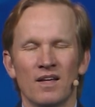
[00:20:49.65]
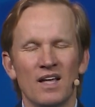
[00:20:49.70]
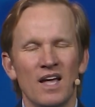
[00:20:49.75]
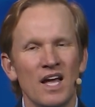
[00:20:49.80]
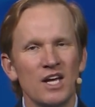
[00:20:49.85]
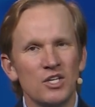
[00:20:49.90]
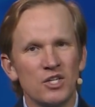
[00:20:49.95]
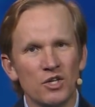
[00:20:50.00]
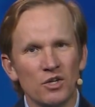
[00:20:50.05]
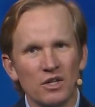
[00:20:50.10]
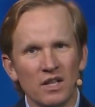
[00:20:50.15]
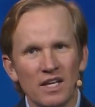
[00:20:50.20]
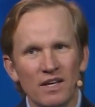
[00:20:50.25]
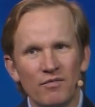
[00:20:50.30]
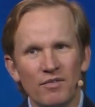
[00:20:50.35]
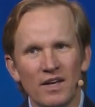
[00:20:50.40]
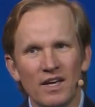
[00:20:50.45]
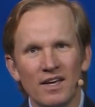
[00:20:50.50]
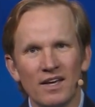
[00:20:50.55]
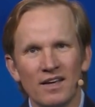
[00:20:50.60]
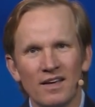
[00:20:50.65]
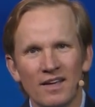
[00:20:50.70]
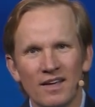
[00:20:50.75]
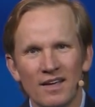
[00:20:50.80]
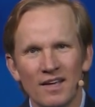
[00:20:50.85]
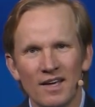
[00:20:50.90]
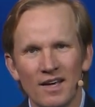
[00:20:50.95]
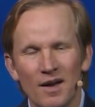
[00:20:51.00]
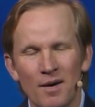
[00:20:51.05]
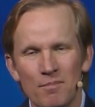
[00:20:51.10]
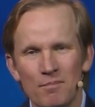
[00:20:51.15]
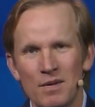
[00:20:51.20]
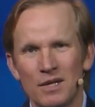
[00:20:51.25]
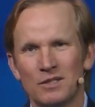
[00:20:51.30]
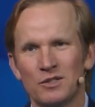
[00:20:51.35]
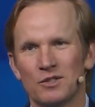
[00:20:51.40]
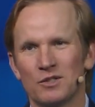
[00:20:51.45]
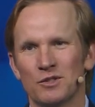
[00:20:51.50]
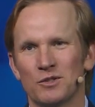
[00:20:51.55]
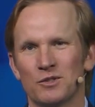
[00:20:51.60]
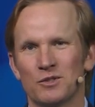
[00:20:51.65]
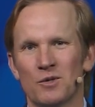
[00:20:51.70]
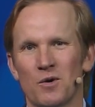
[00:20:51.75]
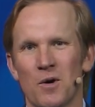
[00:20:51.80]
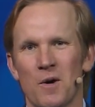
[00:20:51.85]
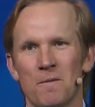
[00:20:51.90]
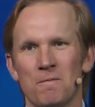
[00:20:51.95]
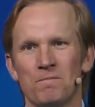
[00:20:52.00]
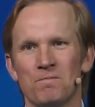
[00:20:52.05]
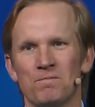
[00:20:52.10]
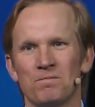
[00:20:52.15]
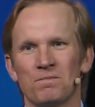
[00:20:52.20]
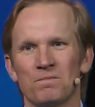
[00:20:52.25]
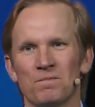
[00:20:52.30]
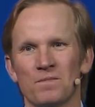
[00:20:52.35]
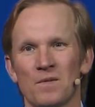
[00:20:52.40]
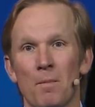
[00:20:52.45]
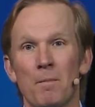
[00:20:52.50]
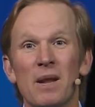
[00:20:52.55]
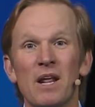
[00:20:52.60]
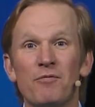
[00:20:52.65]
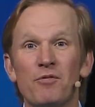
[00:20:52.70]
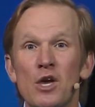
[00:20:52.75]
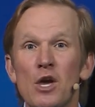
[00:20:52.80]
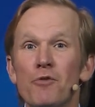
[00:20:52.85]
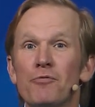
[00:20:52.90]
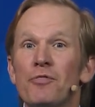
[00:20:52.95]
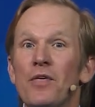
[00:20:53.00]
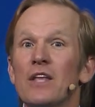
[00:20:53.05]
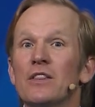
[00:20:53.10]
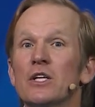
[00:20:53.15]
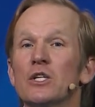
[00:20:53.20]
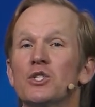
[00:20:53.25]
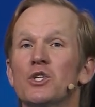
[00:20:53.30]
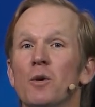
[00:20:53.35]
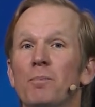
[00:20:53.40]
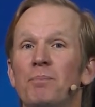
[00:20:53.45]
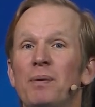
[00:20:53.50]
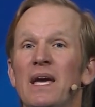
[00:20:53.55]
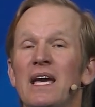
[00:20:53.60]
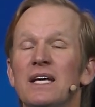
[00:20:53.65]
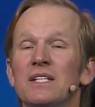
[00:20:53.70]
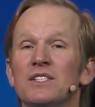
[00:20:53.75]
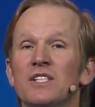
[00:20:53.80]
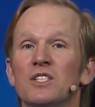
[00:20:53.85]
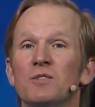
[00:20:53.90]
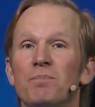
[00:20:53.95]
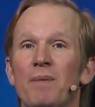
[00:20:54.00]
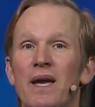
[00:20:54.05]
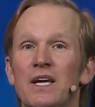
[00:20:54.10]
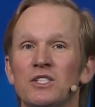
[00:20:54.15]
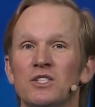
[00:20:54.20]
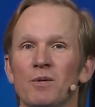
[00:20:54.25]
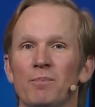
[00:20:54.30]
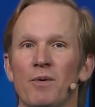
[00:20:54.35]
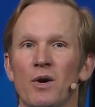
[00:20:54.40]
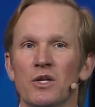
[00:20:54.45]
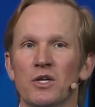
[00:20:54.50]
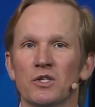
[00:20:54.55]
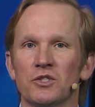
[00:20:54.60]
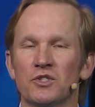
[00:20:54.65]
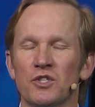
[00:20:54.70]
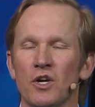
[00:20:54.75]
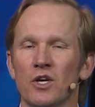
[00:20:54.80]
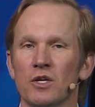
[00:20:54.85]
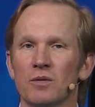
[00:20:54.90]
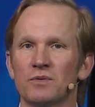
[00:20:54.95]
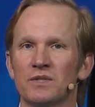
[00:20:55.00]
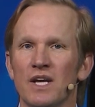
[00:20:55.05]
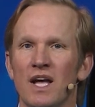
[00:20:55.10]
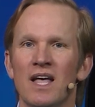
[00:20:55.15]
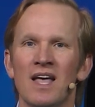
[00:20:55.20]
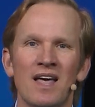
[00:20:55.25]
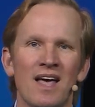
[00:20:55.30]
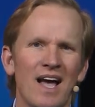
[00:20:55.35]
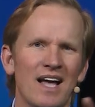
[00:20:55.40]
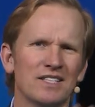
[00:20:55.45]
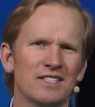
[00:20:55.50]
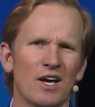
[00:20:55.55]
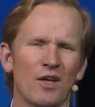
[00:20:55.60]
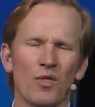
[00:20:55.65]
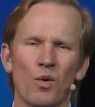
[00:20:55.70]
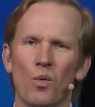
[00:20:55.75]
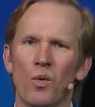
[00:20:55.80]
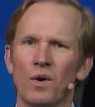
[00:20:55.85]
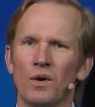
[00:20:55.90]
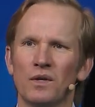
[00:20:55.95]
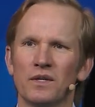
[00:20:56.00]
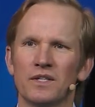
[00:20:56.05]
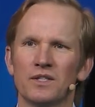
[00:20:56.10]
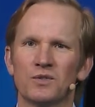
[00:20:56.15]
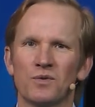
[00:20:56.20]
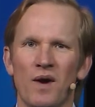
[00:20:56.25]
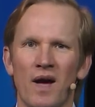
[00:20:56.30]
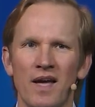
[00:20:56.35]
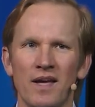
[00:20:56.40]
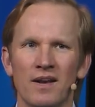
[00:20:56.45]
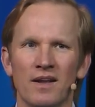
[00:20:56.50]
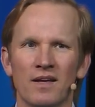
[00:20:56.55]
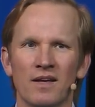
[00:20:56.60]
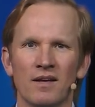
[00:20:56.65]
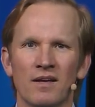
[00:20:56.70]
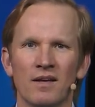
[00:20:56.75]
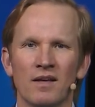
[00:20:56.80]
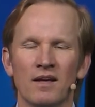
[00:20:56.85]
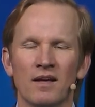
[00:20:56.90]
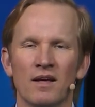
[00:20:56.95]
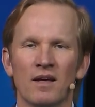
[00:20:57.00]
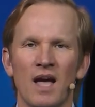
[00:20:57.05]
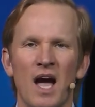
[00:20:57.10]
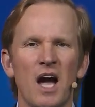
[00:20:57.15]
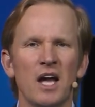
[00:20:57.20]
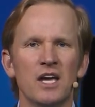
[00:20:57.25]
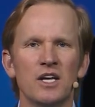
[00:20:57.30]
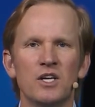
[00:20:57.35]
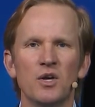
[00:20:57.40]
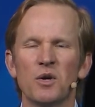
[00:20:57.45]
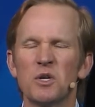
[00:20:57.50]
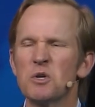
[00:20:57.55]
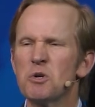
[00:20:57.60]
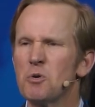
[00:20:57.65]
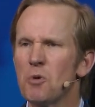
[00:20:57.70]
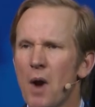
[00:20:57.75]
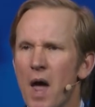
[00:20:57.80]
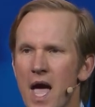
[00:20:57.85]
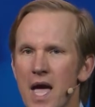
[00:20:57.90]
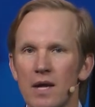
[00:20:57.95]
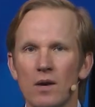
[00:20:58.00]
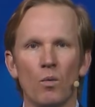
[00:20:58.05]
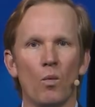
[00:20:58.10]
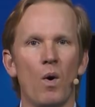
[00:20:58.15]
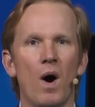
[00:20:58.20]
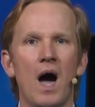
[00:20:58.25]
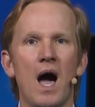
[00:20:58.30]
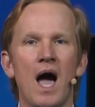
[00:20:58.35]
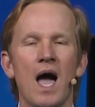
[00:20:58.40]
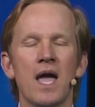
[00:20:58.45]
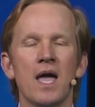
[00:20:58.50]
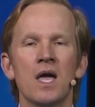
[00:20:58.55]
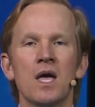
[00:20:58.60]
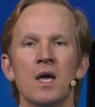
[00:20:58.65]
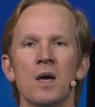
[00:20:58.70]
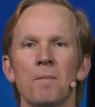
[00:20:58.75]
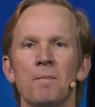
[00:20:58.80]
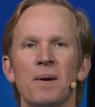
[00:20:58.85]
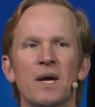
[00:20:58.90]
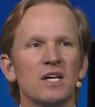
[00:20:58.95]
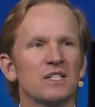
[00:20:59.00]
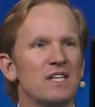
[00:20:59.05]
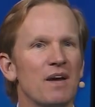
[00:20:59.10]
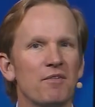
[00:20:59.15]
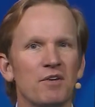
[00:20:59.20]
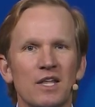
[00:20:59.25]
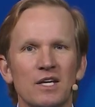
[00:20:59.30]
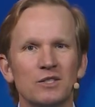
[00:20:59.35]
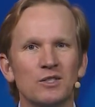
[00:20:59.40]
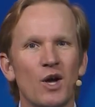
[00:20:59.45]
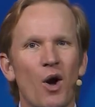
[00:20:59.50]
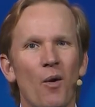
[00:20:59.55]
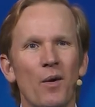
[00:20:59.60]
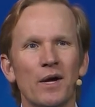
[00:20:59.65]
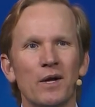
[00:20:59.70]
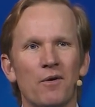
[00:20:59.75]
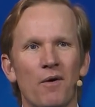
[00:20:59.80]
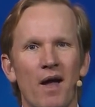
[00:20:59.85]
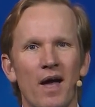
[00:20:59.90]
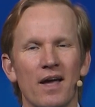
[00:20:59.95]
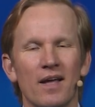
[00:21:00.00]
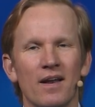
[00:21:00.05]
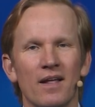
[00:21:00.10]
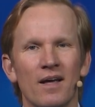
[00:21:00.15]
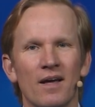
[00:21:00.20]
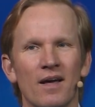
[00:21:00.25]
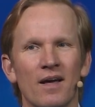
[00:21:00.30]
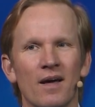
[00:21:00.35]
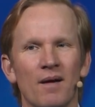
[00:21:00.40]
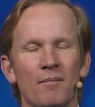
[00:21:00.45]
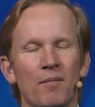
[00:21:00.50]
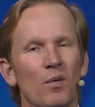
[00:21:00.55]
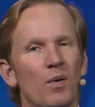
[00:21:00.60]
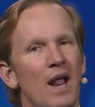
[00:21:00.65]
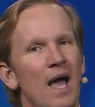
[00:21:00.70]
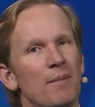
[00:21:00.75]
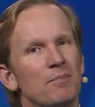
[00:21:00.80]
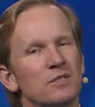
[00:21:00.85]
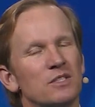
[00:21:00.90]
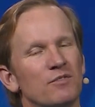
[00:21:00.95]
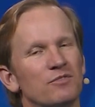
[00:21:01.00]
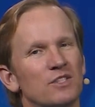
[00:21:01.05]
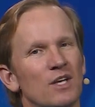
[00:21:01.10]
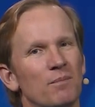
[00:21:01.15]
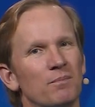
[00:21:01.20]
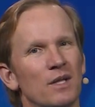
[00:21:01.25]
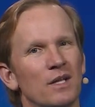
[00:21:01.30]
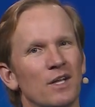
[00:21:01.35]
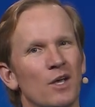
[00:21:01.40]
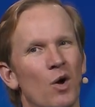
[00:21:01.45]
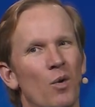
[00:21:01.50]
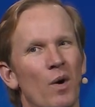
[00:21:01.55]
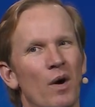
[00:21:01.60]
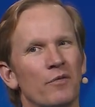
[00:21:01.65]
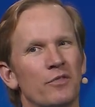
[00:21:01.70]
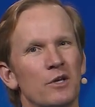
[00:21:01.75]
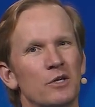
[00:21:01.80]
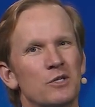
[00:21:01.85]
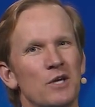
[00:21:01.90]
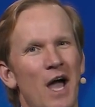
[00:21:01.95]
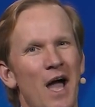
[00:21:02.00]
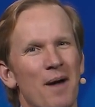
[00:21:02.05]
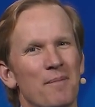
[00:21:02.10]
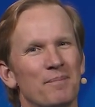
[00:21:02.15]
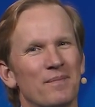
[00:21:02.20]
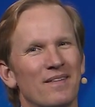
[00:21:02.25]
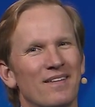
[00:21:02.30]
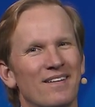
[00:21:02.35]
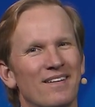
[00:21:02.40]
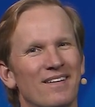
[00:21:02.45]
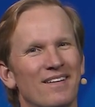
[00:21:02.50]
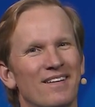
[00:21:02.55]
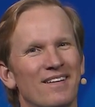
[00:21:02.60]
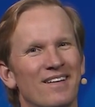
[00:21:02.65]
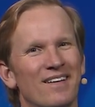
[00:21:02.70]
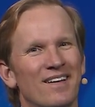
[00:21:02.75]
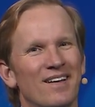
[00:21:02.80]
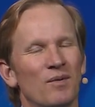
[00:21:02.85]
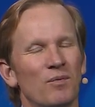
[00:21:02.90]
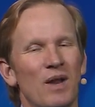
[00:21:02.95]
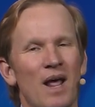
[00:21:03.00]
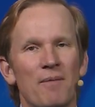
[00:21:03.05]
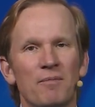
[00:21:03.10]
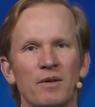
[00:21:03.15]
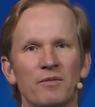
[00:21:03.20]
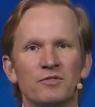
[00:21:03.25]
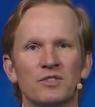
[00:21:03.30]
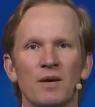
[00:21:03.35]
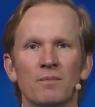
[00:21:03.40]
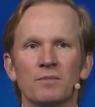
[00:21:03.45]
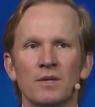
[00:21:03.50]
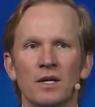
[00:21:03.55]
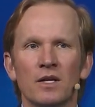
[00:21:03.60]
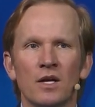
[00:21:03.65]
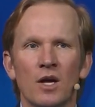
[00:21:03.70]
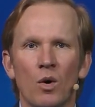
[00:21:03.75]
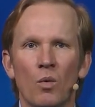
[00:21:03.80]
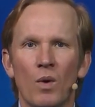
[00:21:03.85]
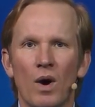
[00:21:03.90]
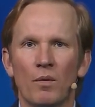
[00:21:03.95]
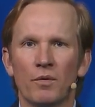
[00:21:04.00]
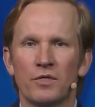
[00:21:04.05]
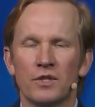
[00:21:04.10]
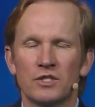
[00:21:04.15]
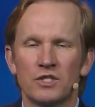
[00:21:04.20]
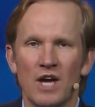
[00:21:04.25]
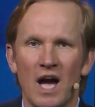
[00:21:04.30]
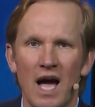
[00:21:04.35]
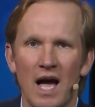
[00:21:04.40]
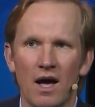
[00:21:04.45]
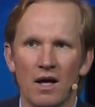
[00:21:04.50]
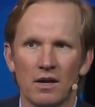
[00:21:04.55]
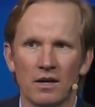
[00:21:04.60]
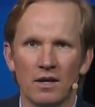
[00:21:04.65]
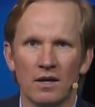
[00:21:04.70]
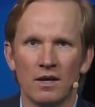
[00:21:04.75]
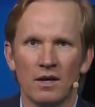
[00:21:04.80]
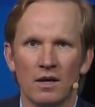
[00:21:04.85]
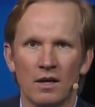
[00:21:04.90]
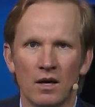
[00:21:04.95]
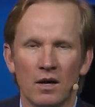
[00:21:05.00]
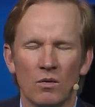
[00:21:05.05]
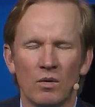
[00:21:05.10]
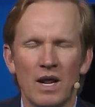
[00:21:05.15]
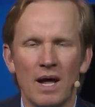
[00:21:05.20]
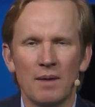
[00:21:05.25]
as you're living amidst the storm. But if you think that your peace is based upon your circumstance, that's how the world is, right? How are you doing? Great. Why? Because everything's going great. But what happens if something doesn't go well with your job? What happens if something doesn't go well with a child? What